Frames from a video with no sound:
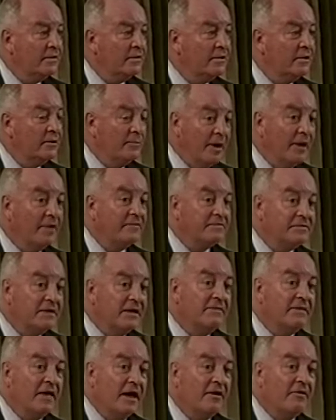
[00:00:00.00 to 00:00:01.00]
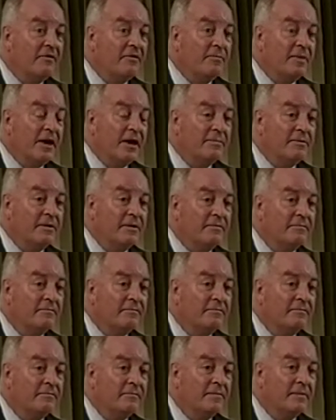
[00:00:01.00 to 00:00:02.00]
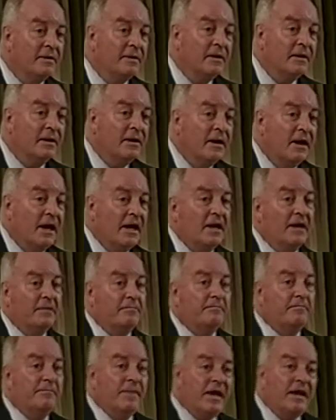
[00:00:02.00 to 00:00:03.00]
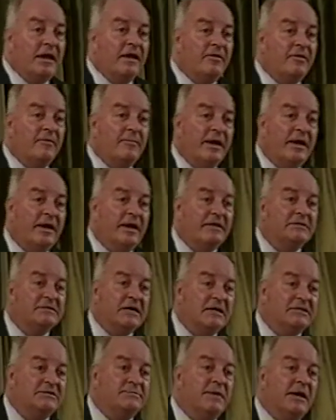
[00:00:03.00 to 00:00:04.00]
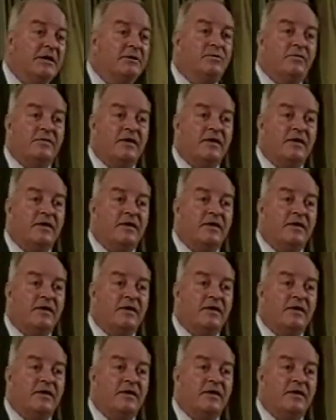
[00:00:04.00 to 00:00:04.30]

You might have seen that in the paper. And at many of the meetings I speak to,